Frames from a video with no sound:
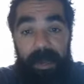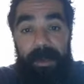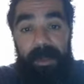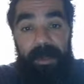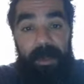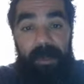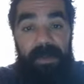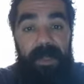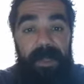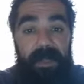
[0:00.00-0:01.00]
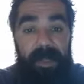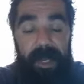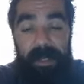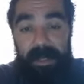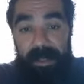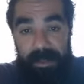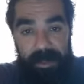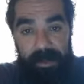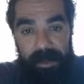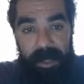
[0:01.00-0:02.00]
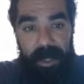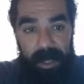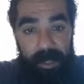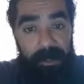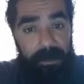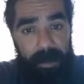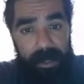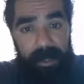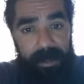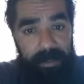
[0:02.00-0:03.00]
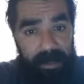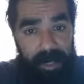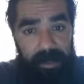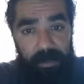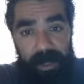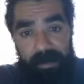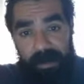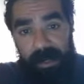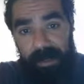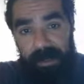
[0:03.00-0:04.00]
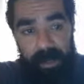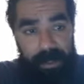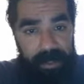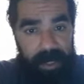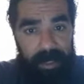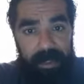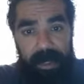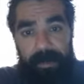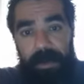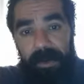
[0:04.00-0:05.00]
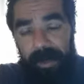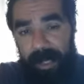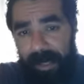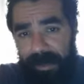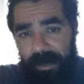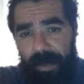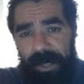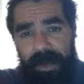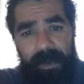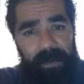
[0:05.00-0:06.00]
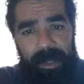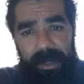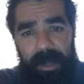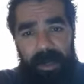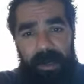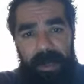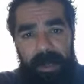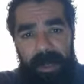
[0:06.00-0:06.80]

I already knew I was fucking kind of dizzy. It was a good workout to leave you kind of wavering. I was already kind of in that mode where like I was sweating hard, breathing hard.